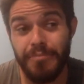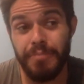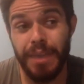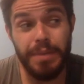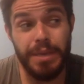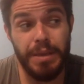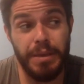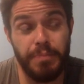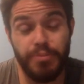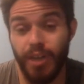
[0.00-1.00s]

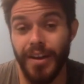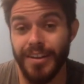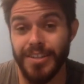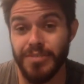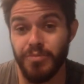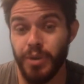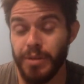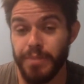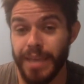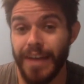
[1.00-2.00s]
maybe products
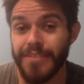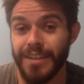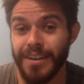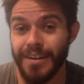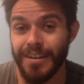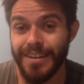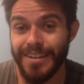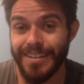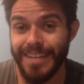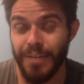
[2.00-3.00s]
wouldn't be out there
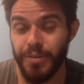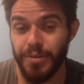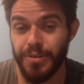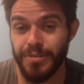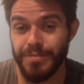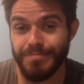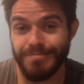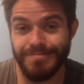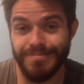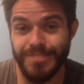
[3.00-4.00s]
that were
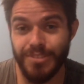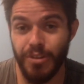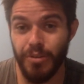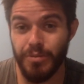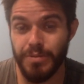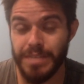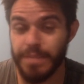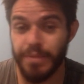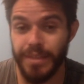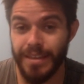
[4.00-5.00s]
so
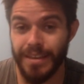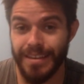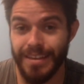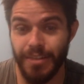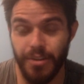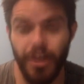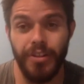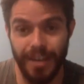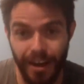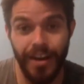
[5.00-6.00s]
deeply, you know, call
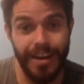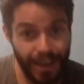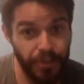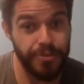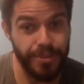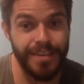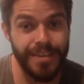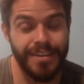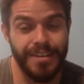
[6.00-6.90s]
it unhealthy